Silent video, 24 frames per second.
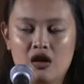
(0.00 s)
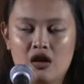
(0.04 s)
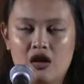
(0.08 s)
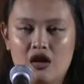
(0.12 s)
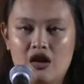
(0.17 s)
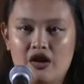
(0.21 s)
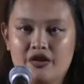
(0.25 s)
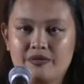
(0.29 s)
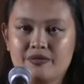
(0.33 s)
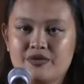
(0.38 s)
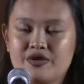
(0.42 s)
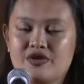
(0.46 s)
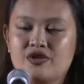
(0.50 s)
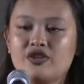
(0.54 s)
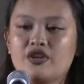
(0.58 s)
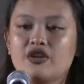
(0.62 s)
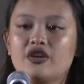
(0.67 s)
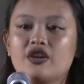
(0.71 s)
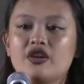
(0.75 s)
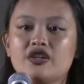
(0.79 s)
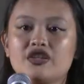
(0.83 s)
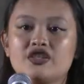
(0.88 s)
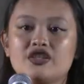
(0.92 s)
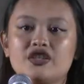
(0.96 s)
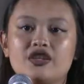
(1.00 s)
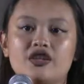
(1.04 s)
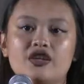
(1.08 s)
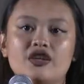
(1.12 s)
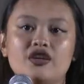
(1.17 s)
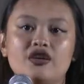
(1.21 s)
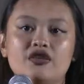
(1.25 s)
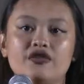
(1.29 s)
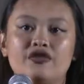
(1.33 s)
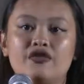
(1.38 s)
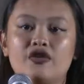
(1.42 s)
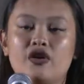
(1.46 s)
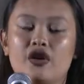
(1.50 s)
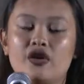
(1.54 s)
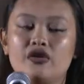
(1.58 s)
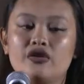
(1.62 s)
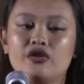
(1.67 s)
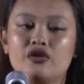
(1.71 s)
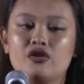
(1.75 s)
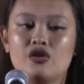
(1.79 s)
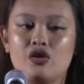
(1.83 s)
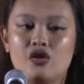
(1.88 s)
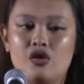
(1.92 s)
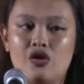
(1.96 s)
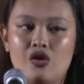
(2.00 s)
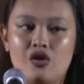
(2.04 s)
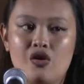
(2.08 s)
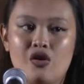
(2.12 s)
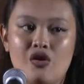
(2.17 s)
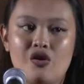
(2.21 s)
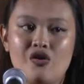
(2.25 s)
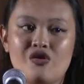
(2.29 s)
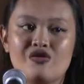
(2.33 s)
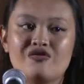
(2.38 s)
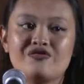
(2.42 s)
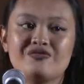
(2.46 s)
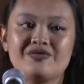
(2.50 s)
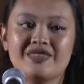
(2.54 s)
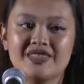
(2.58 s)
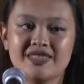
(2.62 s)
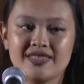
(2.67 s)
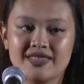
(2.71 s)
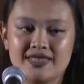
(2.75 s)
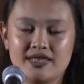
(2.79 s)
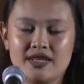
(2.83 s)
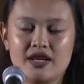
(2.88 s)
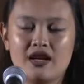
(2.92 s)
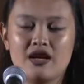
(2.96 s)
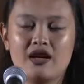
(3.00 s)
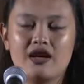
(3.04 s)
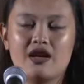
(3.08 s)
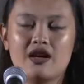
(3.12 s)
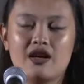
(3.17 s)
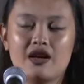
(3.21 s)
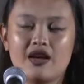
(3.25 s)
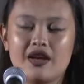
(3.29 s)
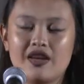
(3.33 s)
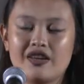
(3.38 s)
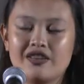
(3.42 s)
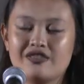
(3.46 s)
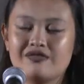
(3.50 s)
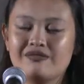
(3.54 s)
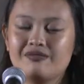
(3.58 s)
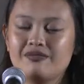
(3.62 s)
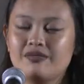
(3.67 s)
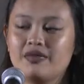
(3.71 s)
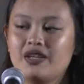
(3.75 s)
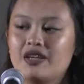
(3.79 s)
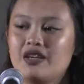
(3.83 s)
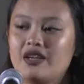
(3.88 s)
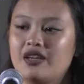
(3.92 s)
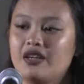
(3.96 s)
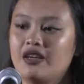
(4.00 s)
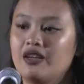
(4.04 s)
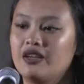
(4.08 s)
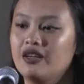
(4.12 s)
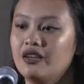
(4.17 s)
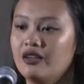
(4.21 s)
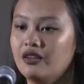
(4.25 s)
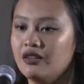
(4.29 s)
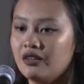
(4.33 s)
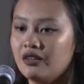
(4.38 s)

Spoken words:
I'm searching for the home inside of me.